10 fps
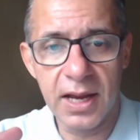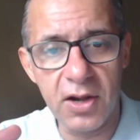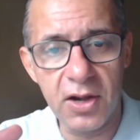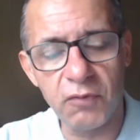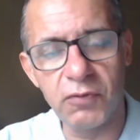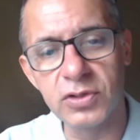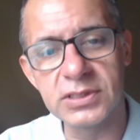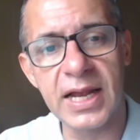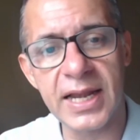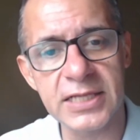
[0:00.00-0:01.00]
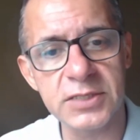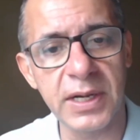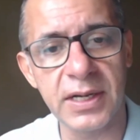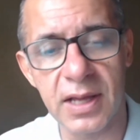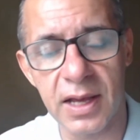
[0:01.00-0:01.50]
interviews that has
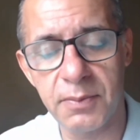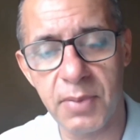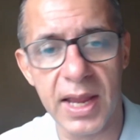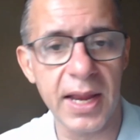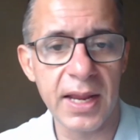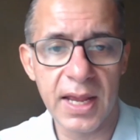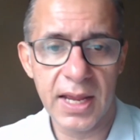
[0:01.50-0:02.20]
been done by